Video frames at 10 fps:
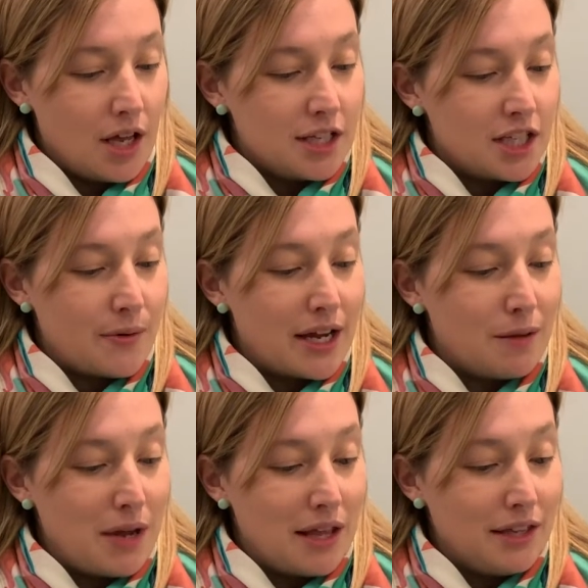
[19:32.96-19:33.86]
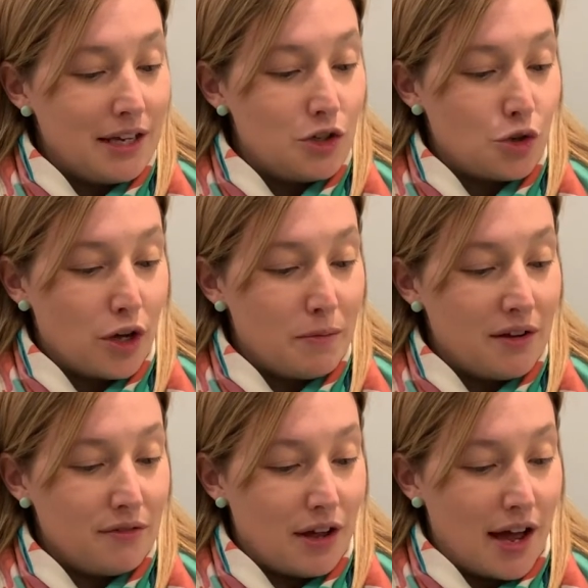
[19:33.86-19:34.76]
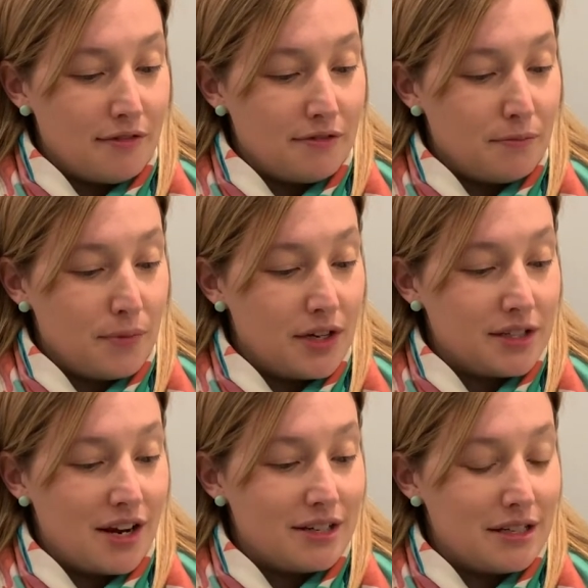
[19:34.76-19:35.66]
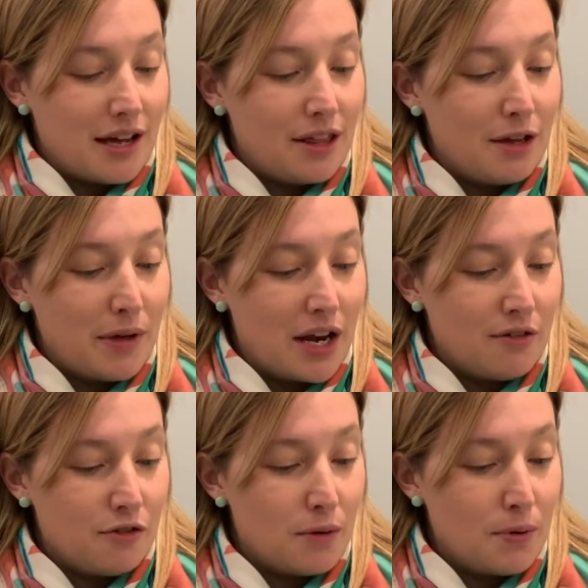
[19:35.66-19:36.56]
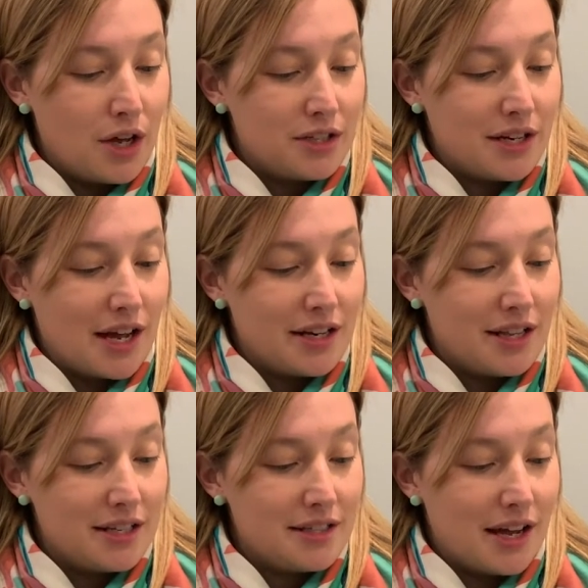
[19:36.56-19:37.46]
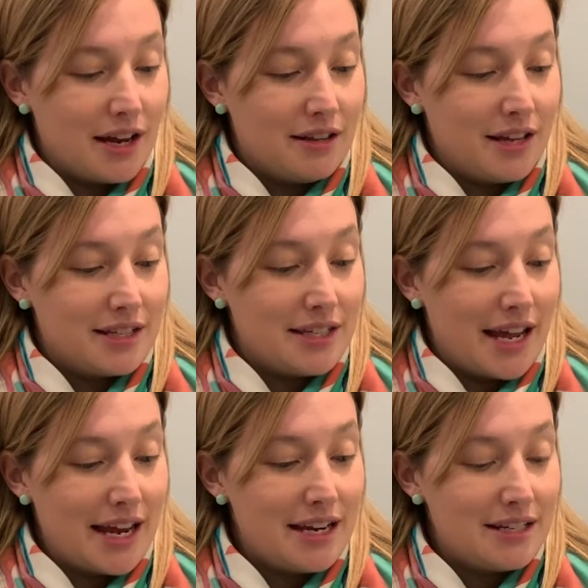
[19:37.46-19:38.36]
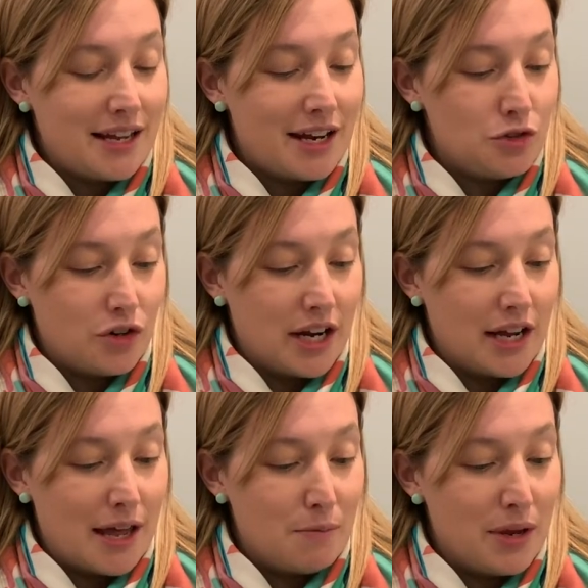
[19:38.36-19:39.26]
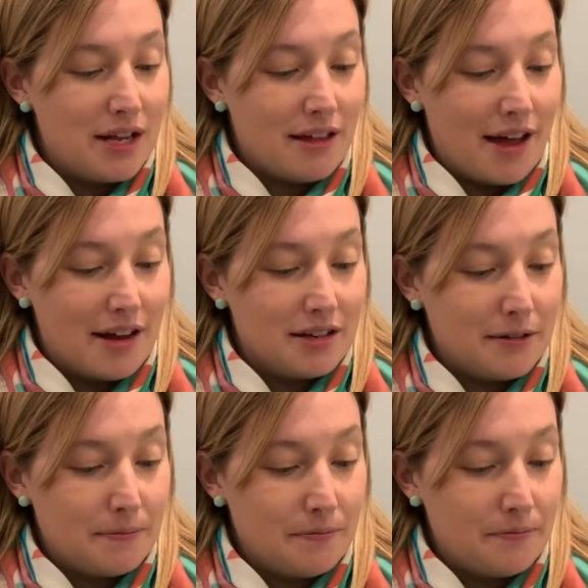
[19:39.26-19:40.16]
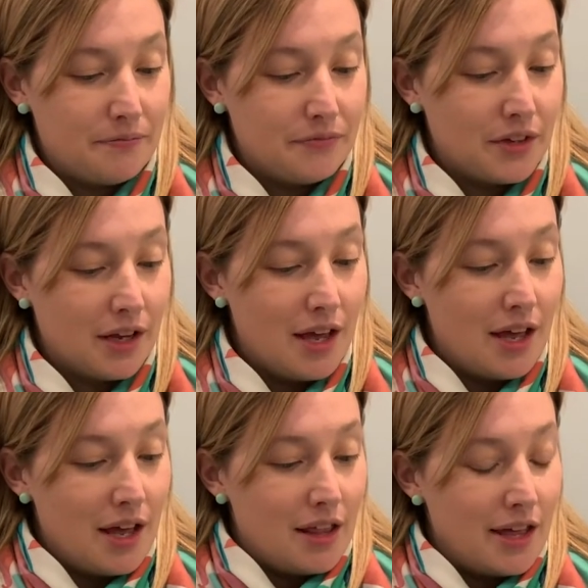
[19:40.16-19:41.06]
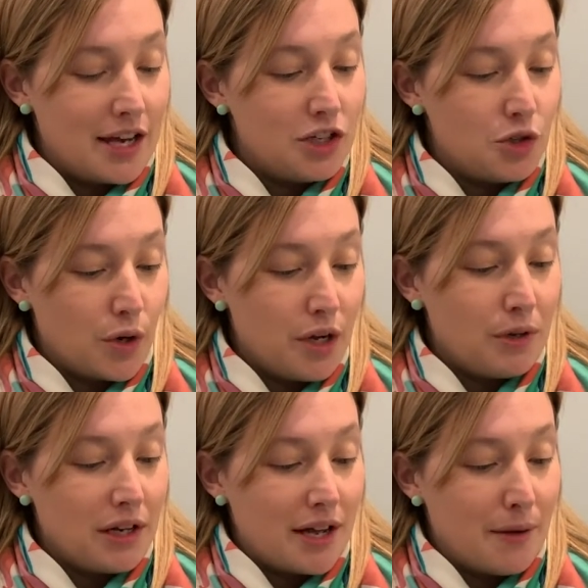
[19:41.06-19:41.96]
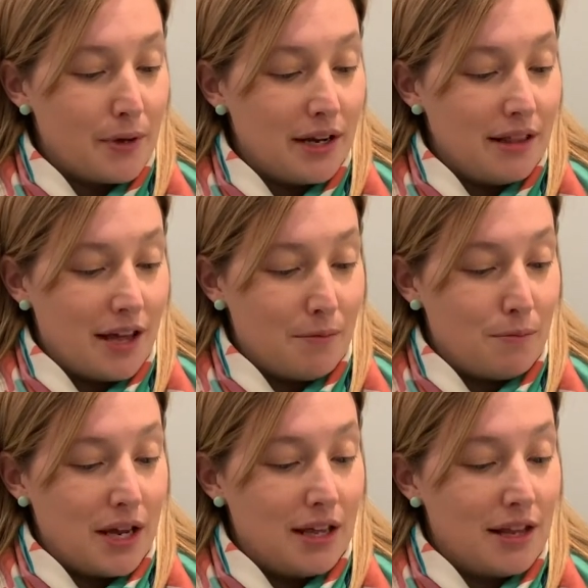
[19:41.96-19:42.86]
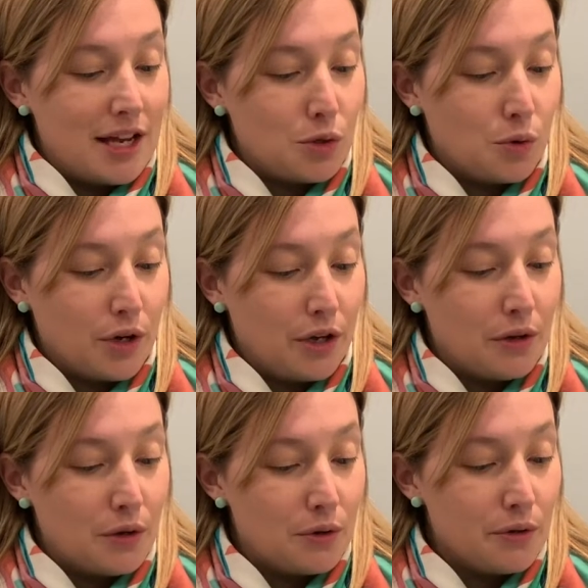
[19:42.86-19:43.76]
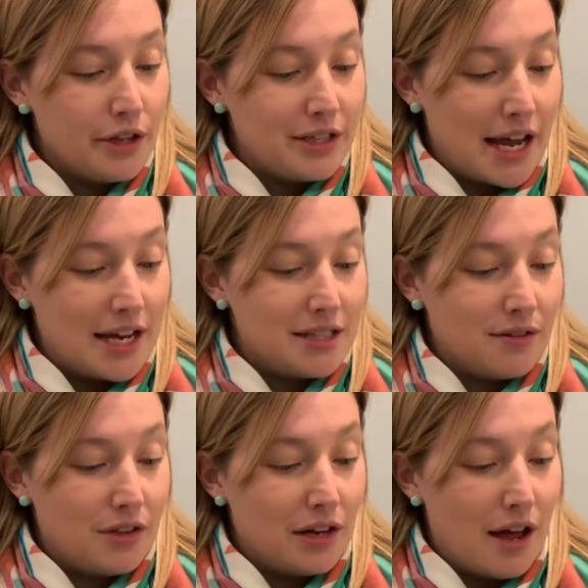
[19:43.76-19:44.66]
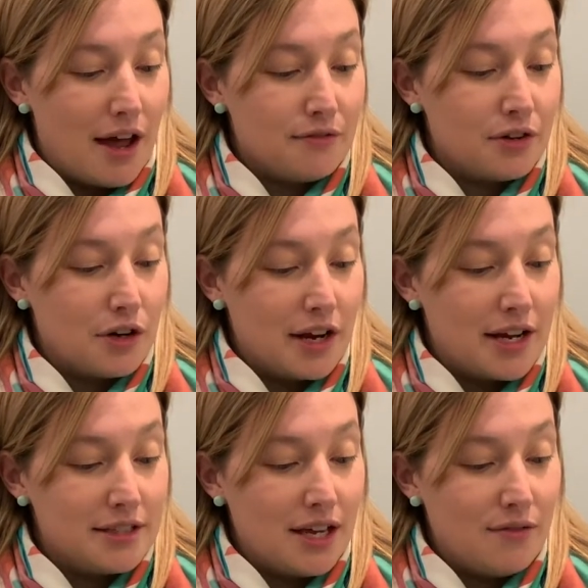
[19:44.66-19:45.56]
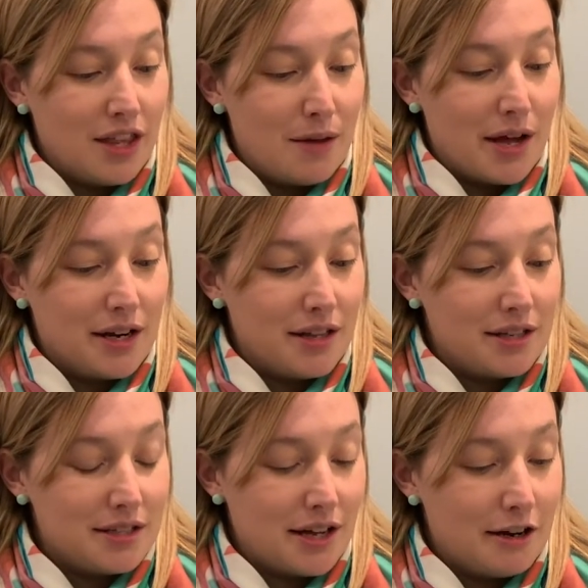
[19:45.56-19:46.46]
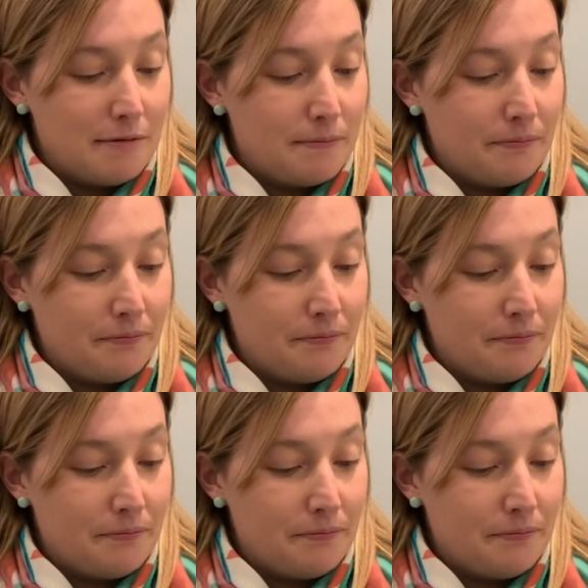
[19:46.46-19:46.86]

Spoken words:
So I commend the enjoyment of life, because there is nothing better for a person under the sun than to eat and drink and be glad. Then joy will accompany them in their toil all the days of the life God has given them under the sun.